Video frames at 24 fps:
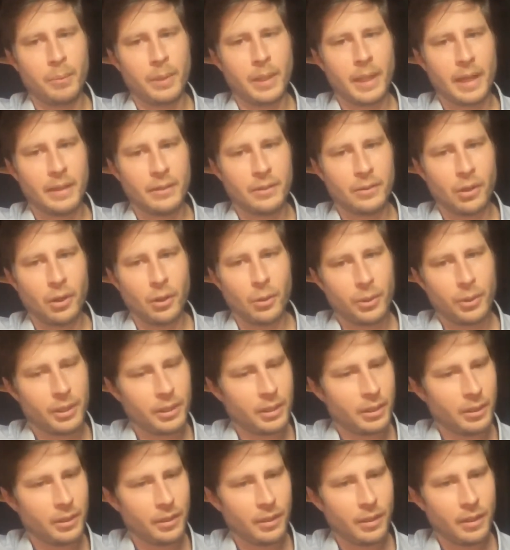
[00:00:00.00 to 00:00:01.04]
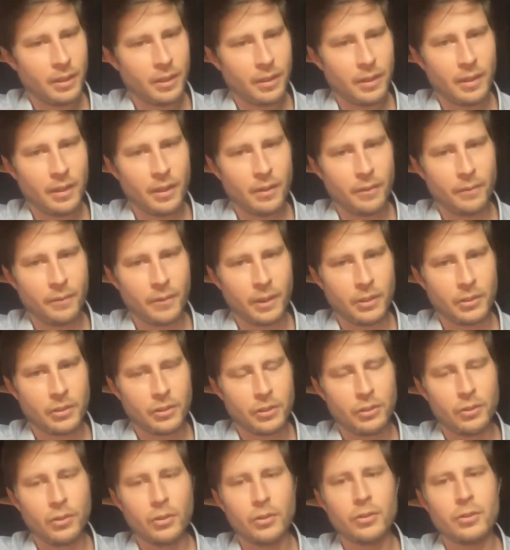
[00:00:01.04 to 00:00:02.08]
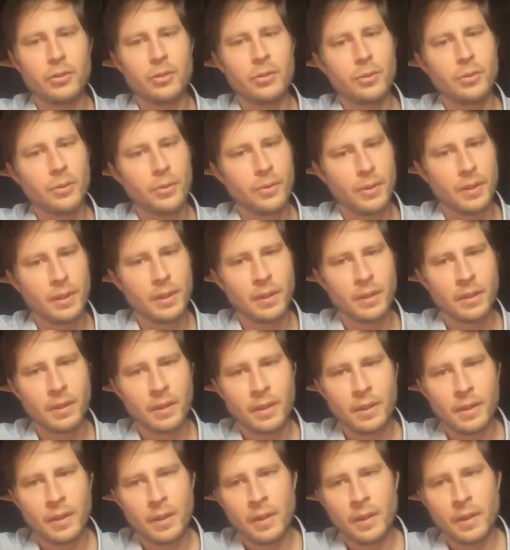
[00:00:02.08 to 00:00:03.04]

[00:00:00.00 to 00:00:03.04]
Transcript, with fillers: plateauing in, in their function, or do you think